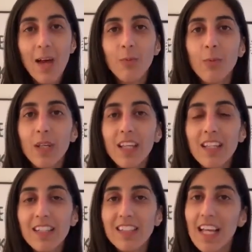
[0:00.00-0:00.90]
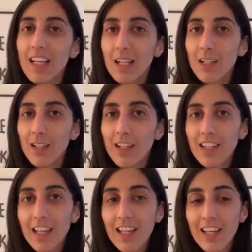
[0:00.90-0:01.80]
and we can take a
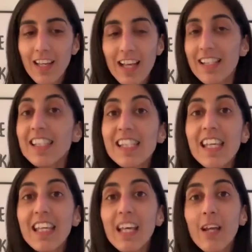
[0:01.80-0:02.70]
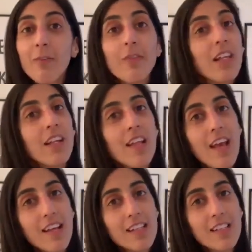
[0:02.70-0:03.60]
look and see if the
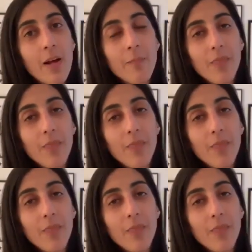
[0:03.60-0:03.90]
next